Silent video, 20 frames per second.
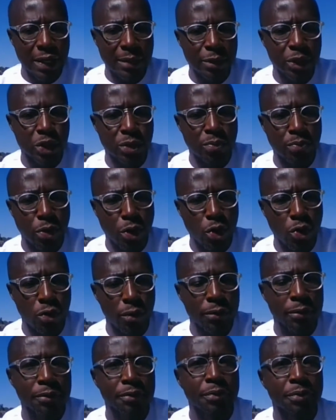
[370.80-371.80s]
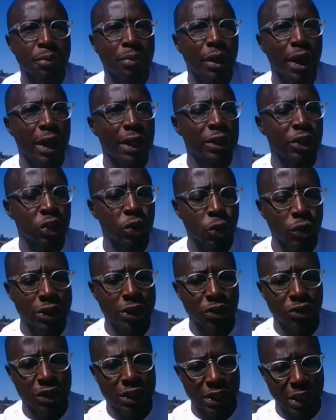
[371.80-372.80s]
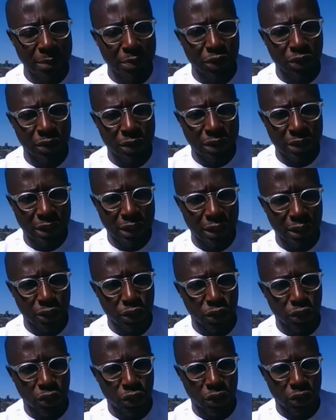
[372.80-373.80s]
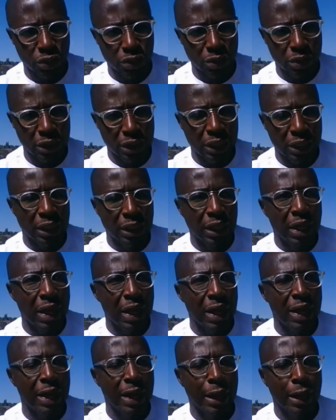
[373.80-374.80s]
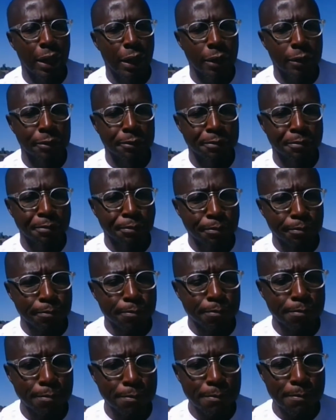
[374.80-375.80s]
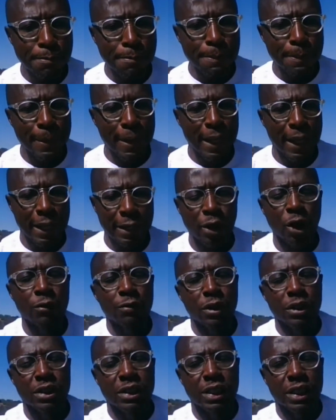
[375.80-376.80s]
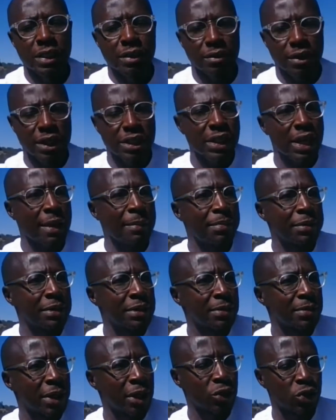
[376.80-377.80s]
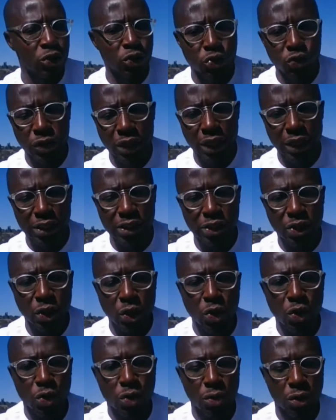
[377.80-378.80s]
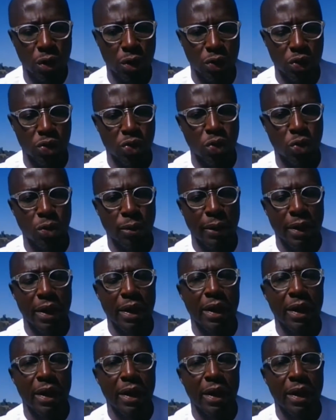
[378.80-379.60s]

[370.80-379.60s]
name is Mpo, and she was a receptionist at the church. And obviously, this happened about 2 years ago or so.